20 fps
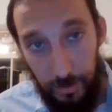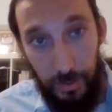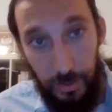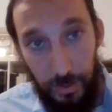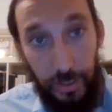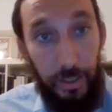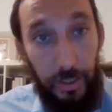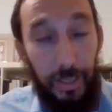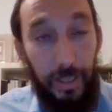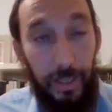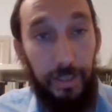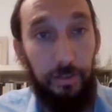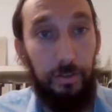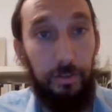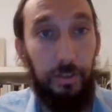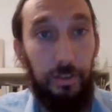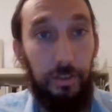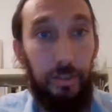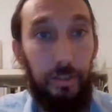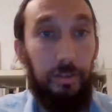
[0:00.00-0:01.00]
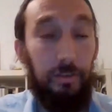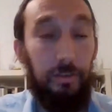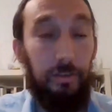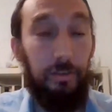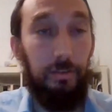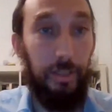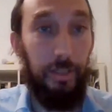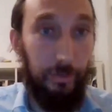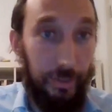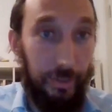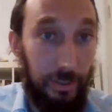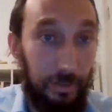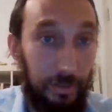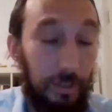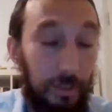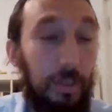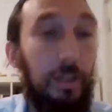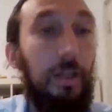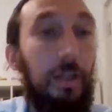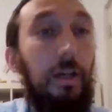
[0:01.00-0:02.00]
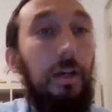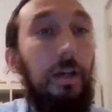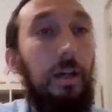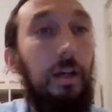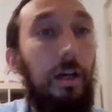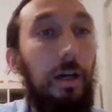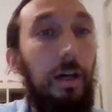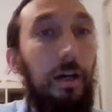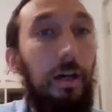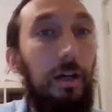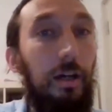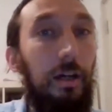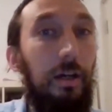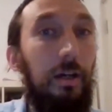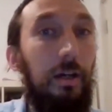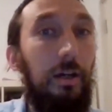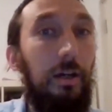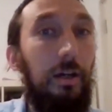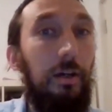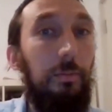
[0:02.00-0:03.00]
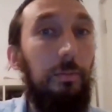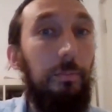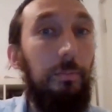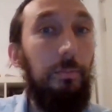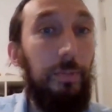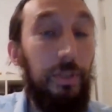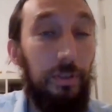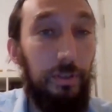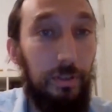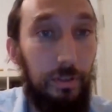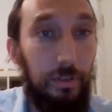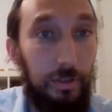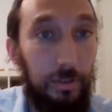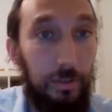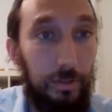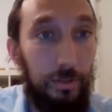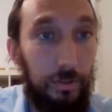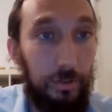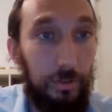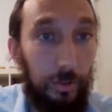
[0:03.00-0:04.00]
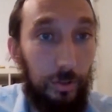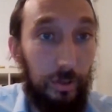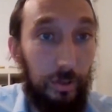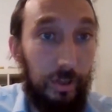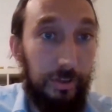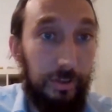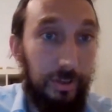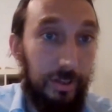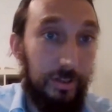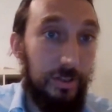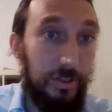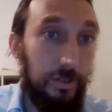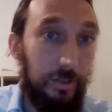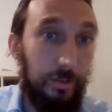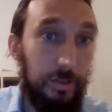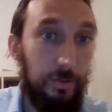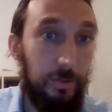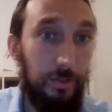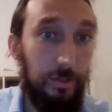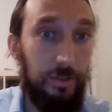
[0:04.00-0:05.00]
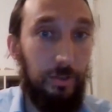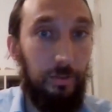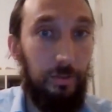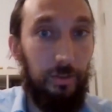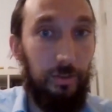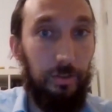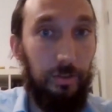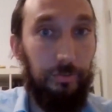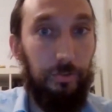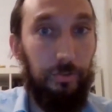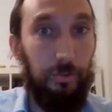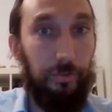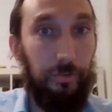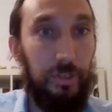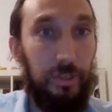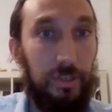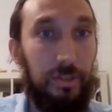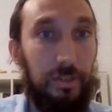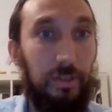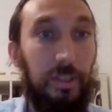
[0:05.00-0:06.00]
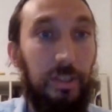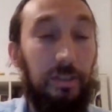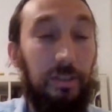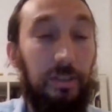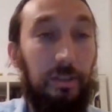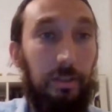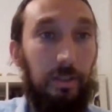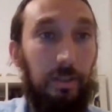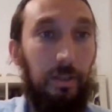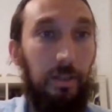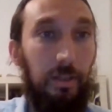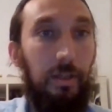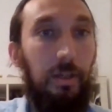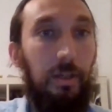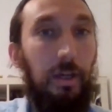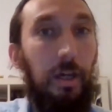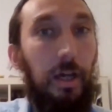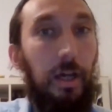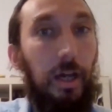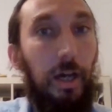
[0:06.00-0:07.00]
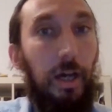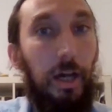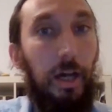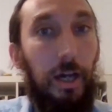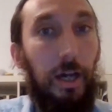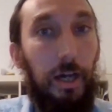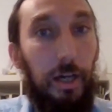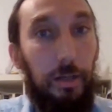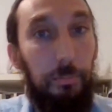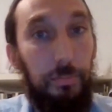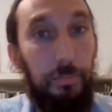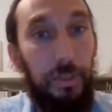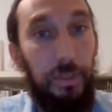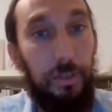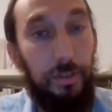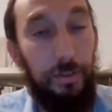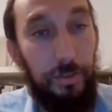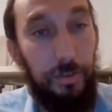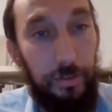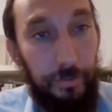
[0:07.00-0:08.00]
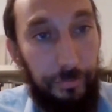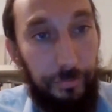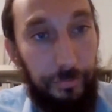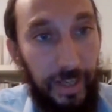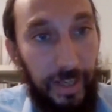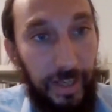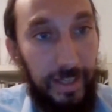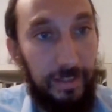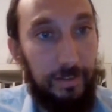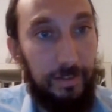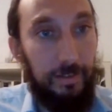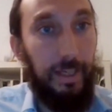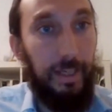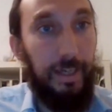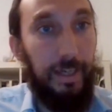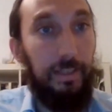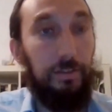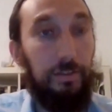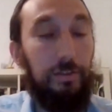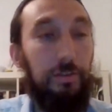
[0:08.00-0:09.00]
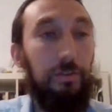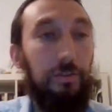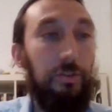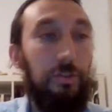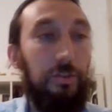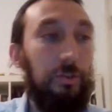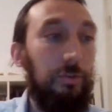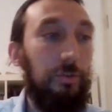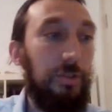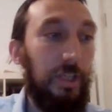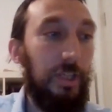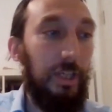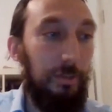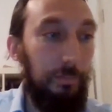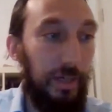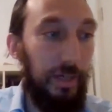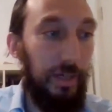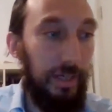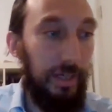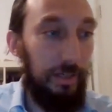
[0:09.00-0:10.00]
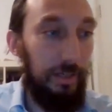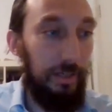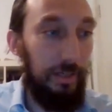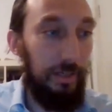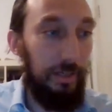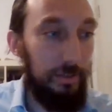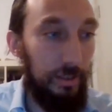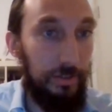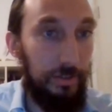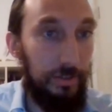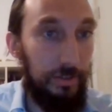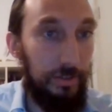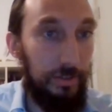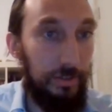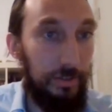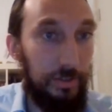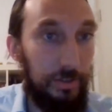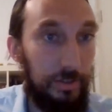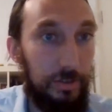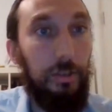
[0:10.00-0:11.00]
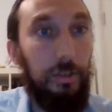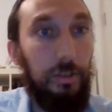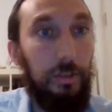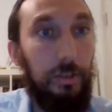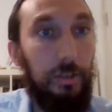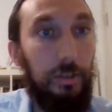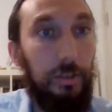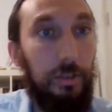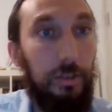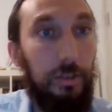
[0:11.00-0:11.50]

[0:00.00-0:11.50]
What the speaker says: that one. I agree. Torah Eretz Yisrael is also not going to fall from the sky. The fact that Jews came back to Eretz Yisrael and